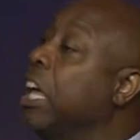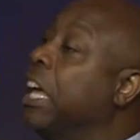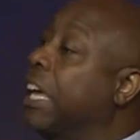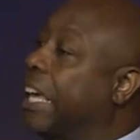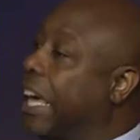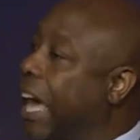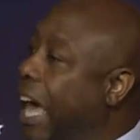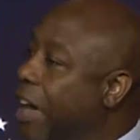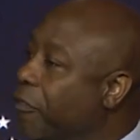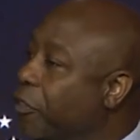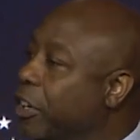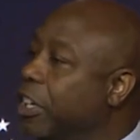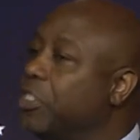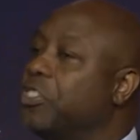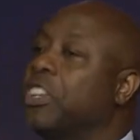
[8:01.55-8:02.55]

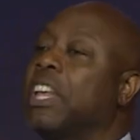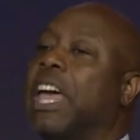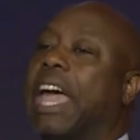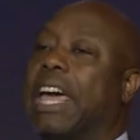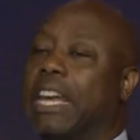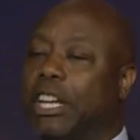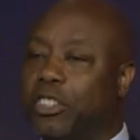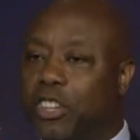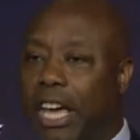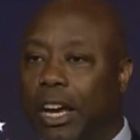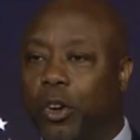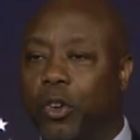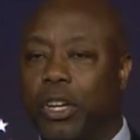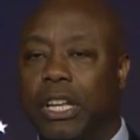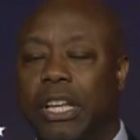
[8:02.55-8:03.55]
confidence and
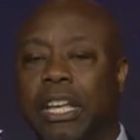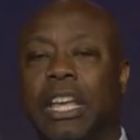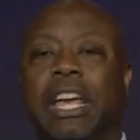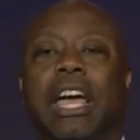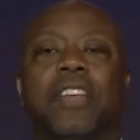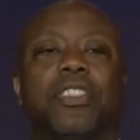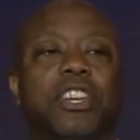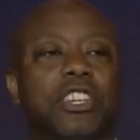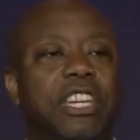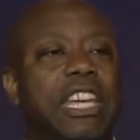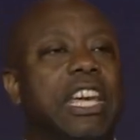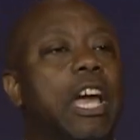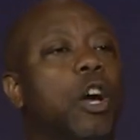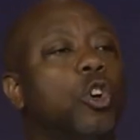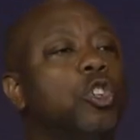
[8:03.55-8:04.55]
integrity in the
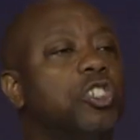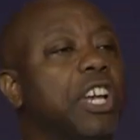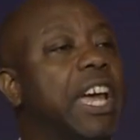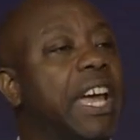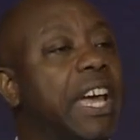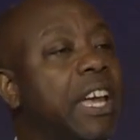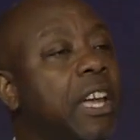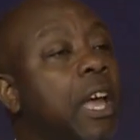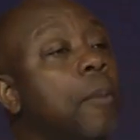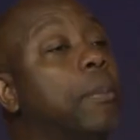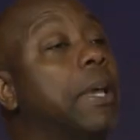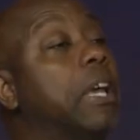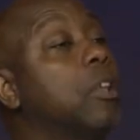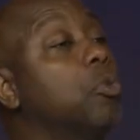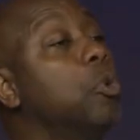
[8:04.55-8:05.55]
DOJ,
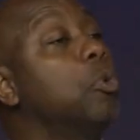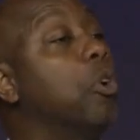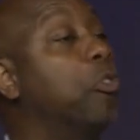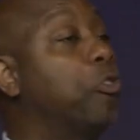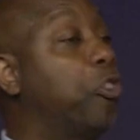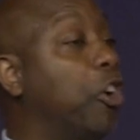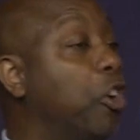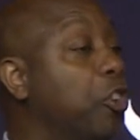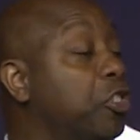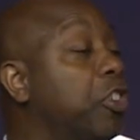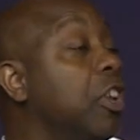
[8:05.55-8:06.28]
because we will first